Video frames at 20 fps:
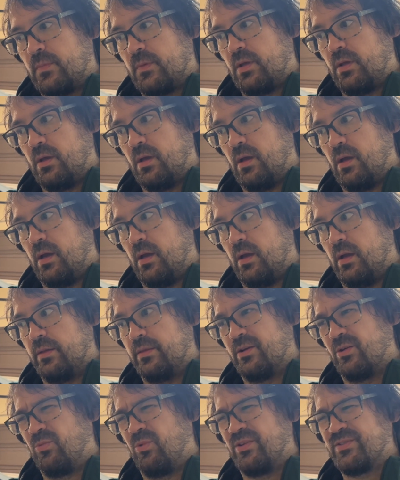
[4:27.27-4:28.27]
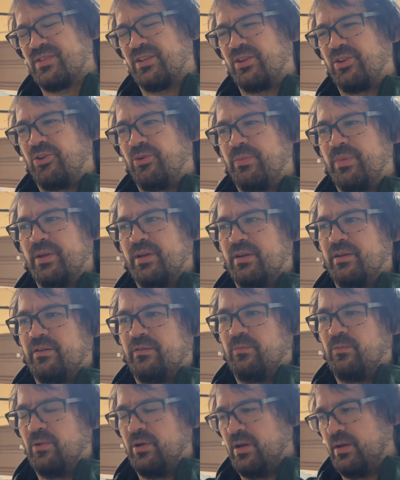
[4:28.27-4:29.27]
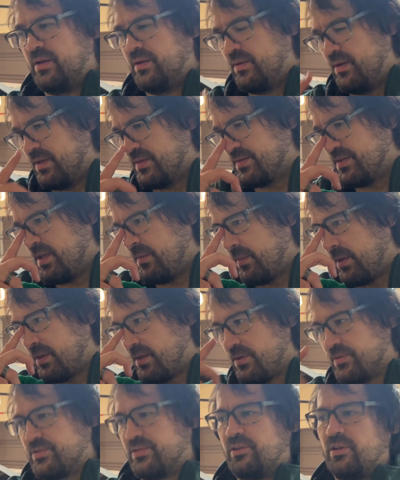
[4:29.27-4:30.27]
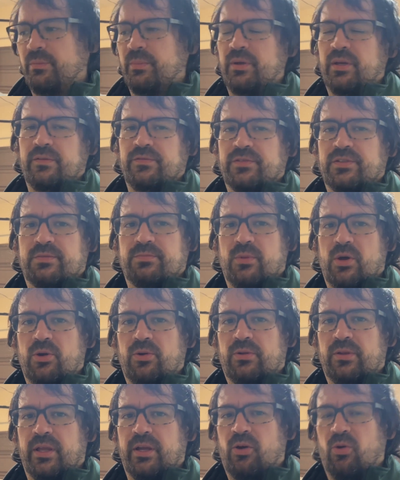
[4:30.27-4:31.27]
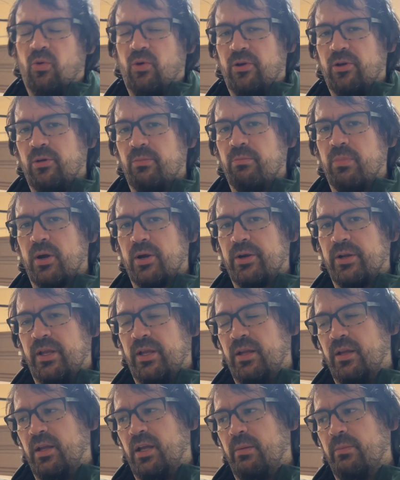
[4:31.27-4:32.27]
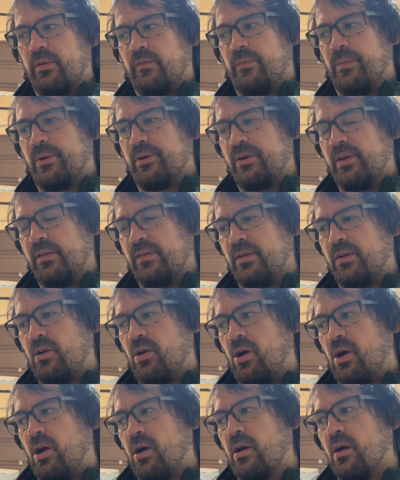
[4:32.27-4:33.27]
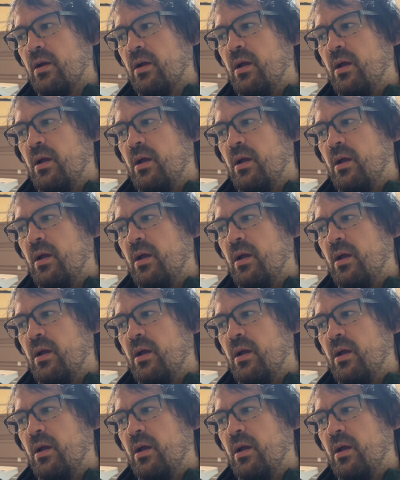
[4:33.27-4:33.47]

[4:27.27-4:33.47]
there was a little bit of what it seemed like there was a little bit of smoke, like oil burning coming from underneath the car.